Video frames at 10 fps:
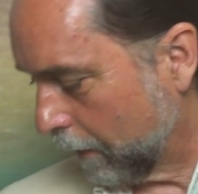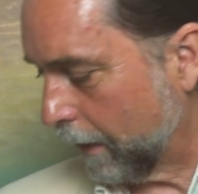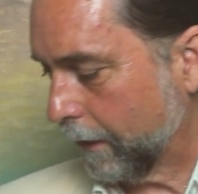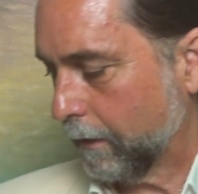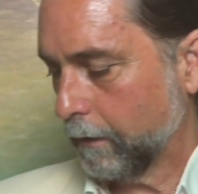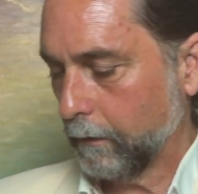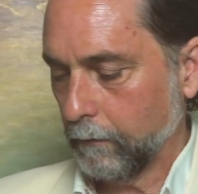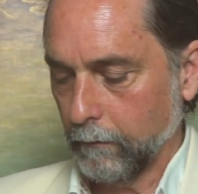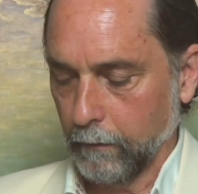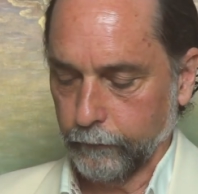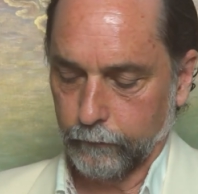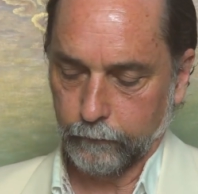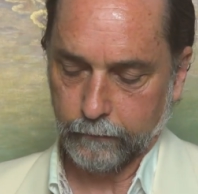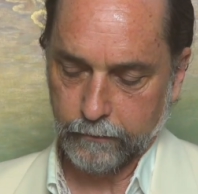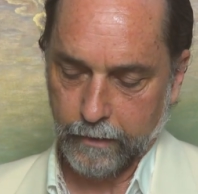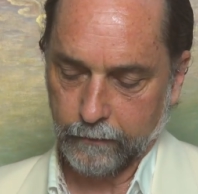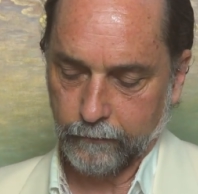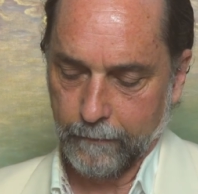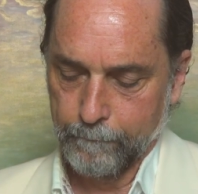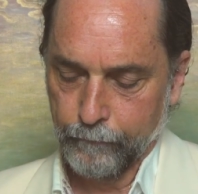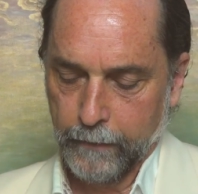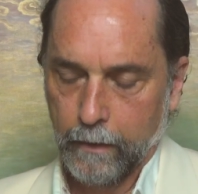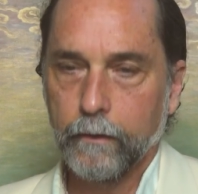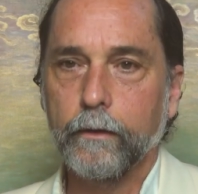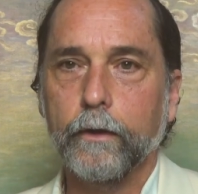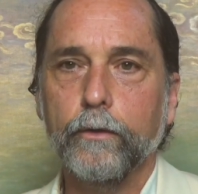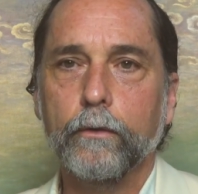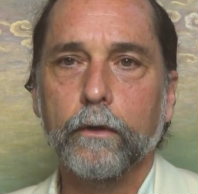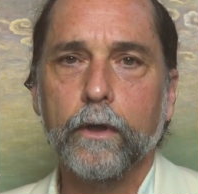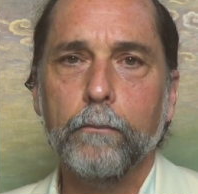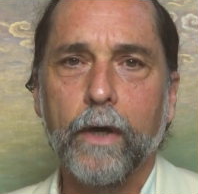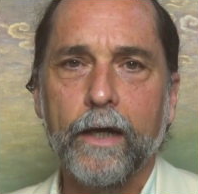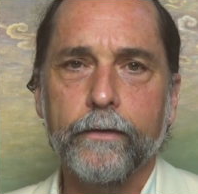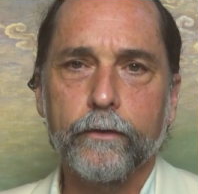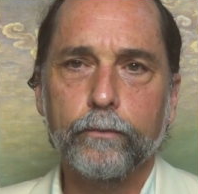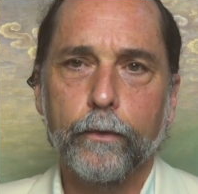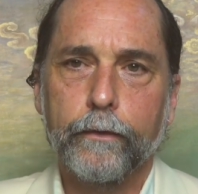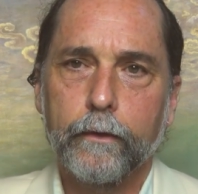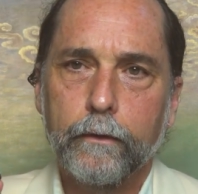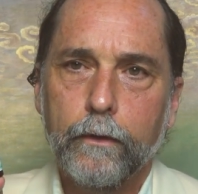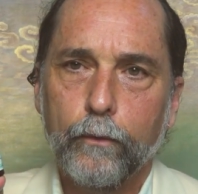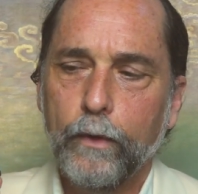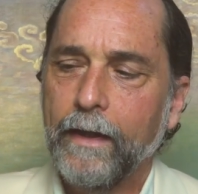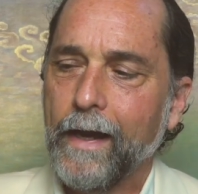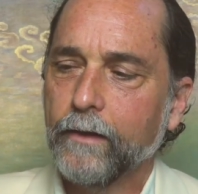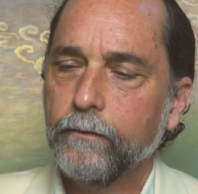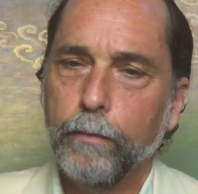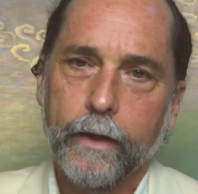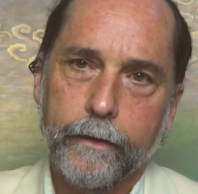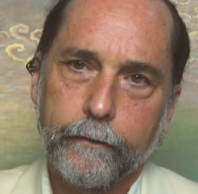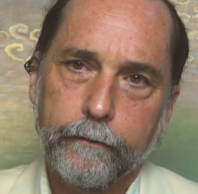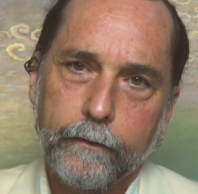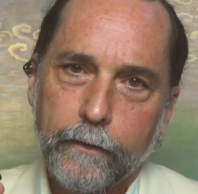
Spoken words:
I can also suggest that you can combine this with the Relax Blend